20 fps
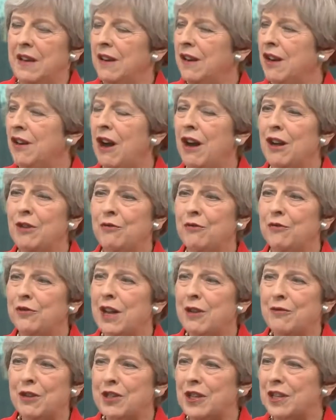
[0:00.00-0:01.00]
Now, I've
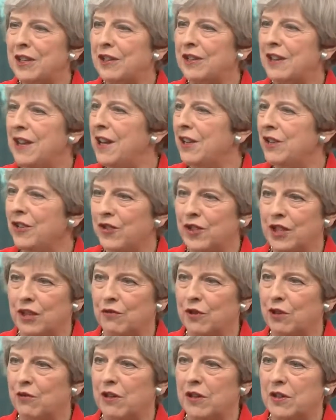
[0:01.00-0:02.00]
never taken anything
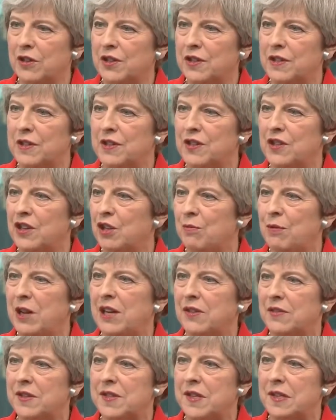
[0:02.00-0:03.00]
for granted
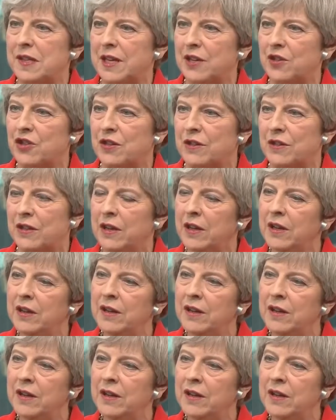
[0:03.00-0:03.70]
about this election.